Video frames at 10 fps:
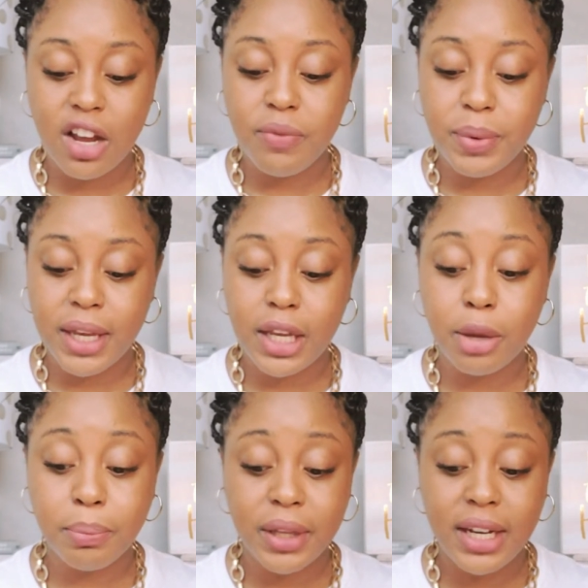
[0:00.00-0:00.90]
of being
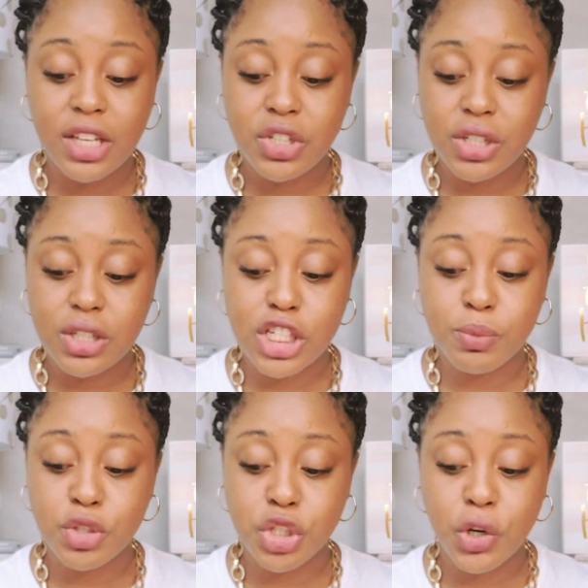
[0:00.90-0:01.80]
complete in Jesus is
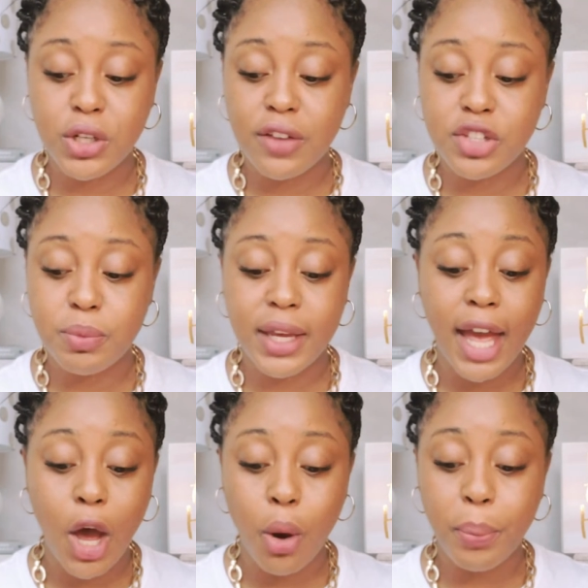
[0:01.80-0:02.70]
mature enough to be a
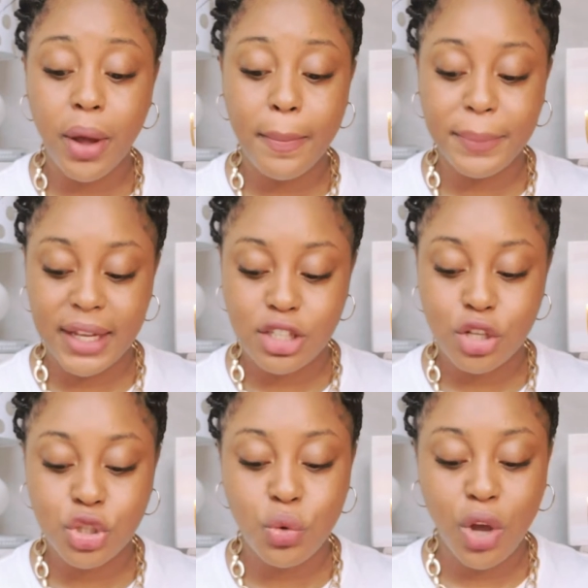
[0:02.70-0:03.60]
help meet,
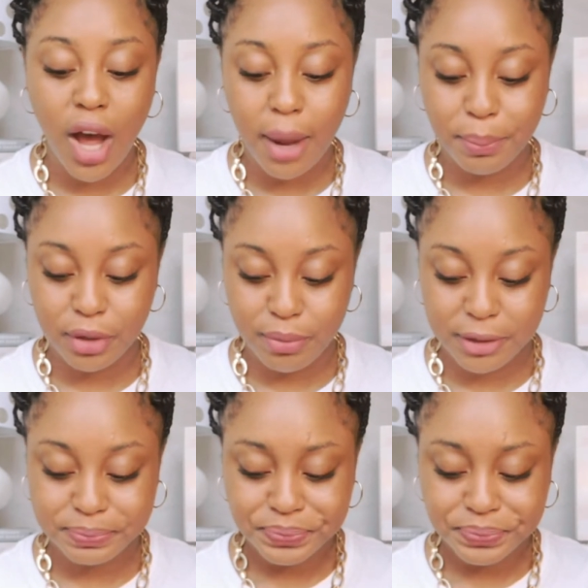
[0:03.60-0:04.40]
to complement.